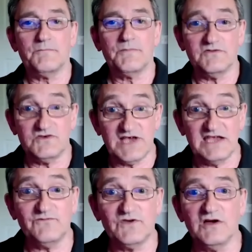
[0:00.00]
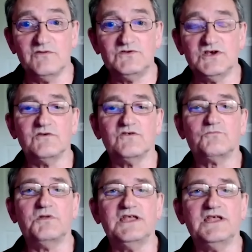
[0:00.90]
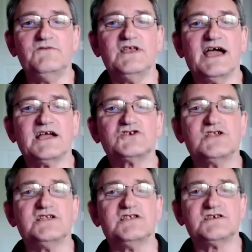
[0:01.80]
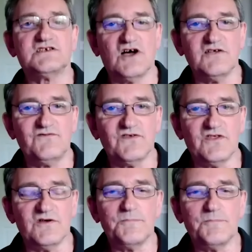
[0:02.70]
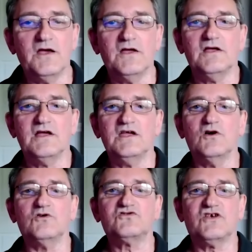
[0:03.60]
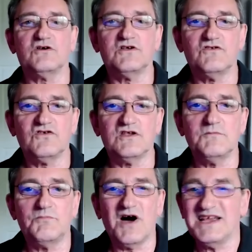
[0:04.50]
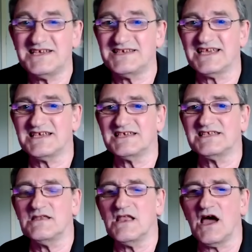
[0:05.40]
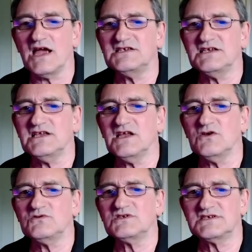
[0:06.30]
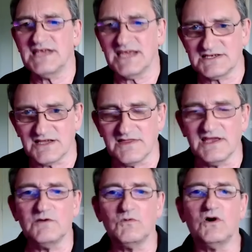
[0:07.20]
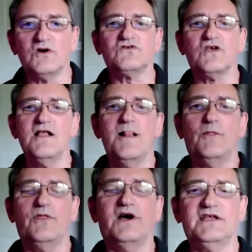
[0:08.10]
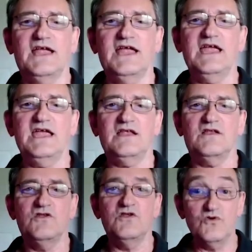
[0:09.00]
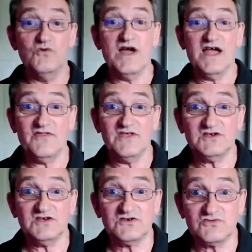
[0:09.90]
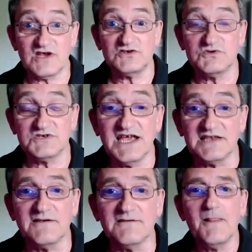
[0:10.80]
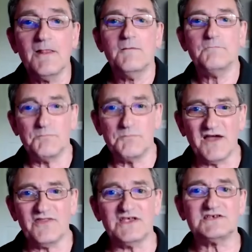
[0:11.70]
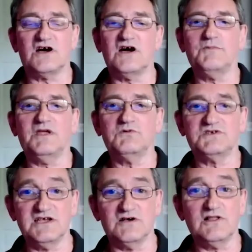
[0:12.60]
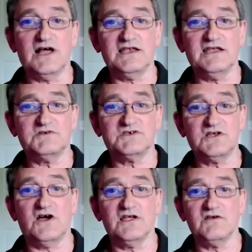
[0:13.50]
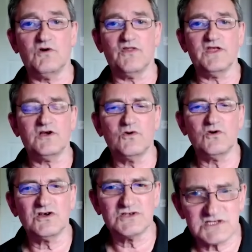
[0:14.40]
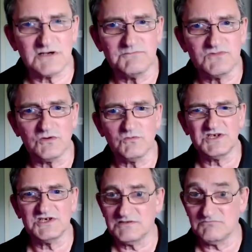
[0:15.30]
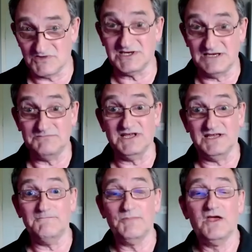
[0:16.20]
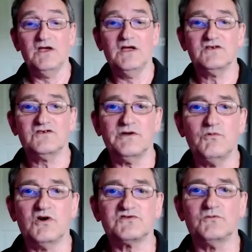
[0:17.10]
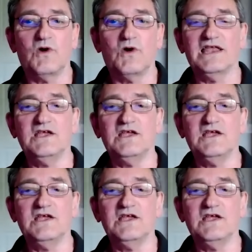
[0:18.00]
But Jacob Cove Jones believed he'd actually deciphered them. He also considered by 1906, I think it was, that he knew where this treasure was hidden. But by this time, he was ill and he was dying of what they call consumption, which is TB. So he wasn't well.